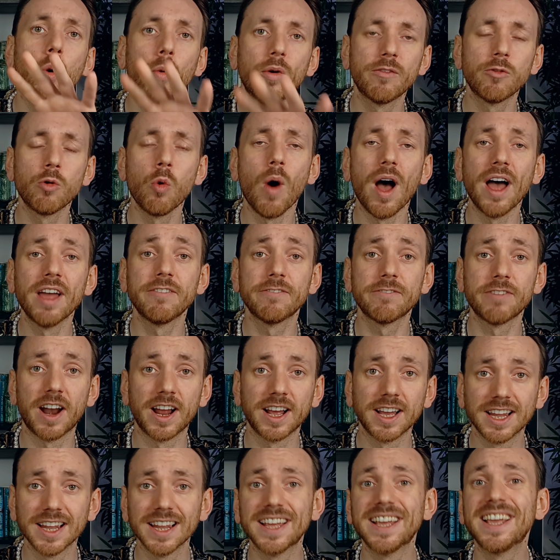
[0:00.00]
with, quite
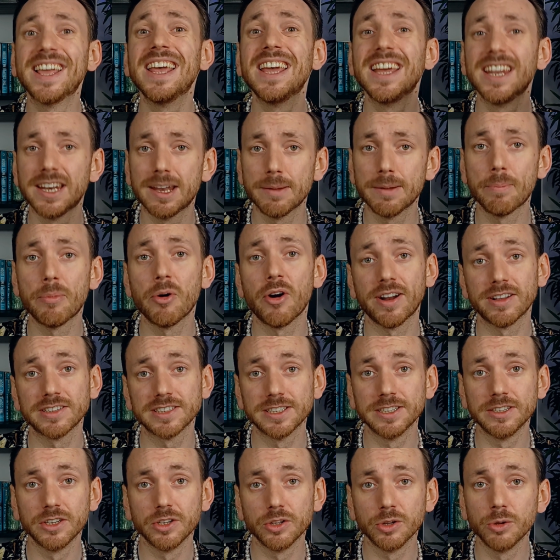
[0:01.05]
frankly,
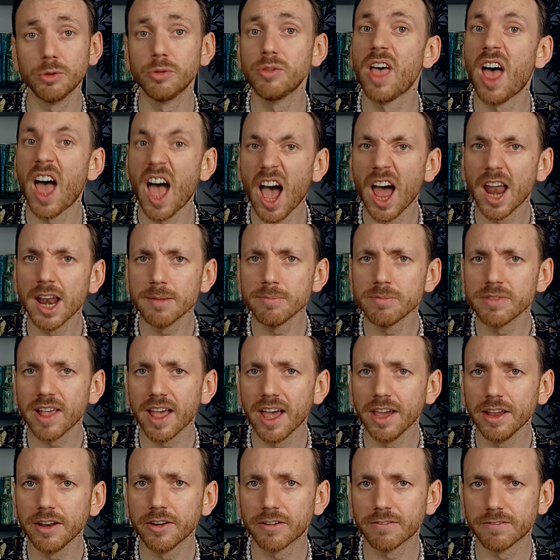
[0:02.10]
depressing news and I'm
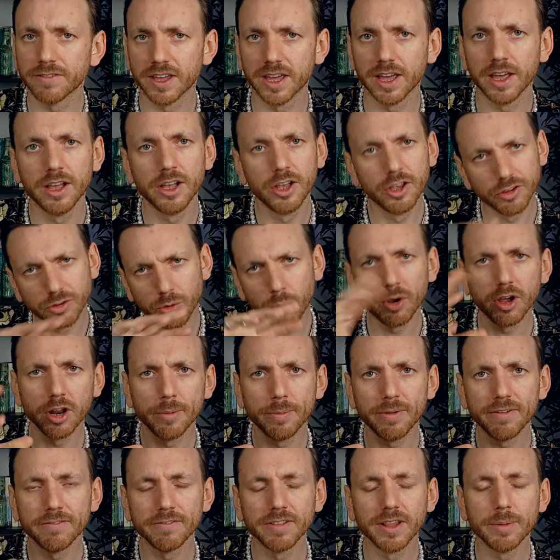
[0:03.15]
tired of it. So we're going to
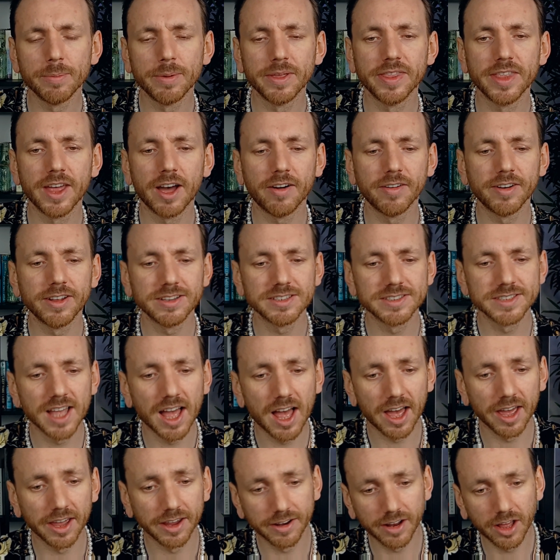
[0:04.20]
be flipping that on its
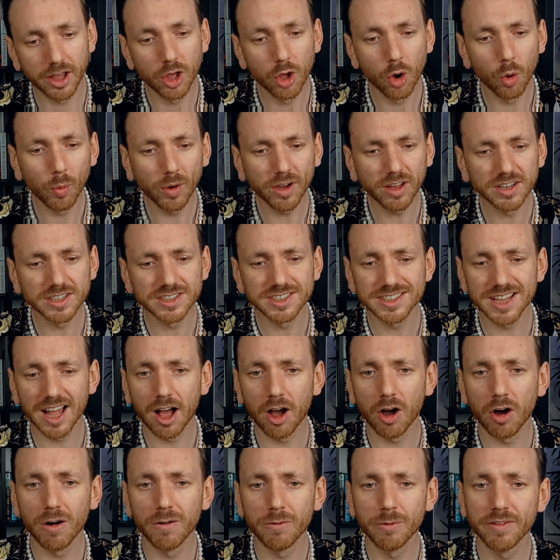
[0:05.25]
side. We're going to start
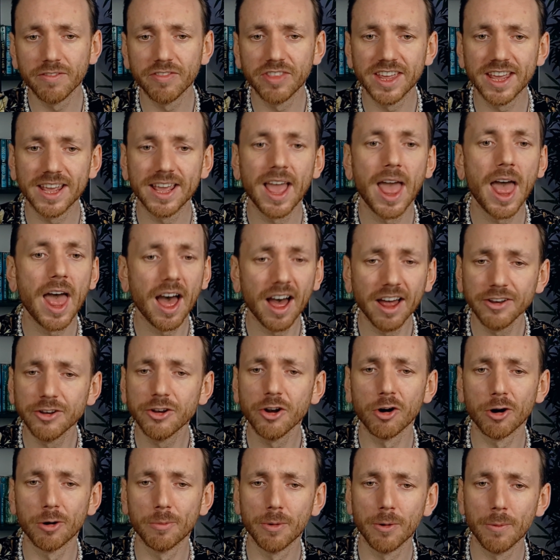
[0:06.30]
off with the
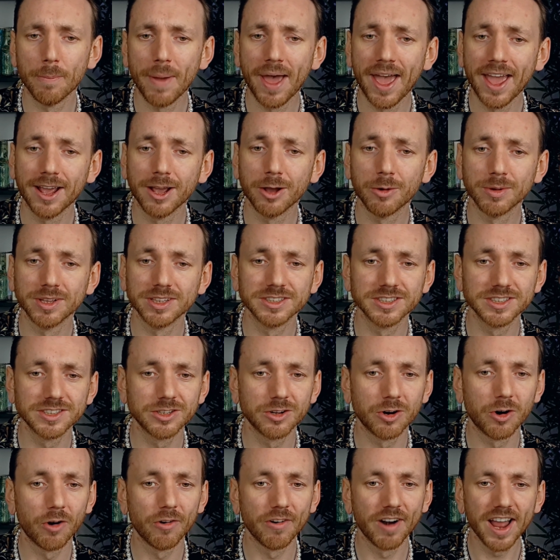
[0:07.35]
adorable penguin
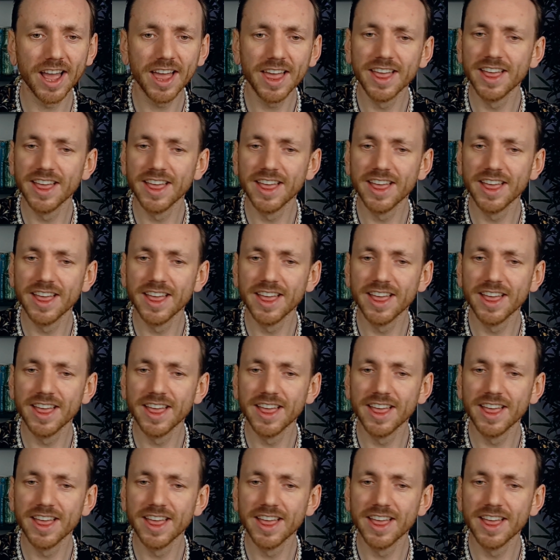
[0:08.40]
story.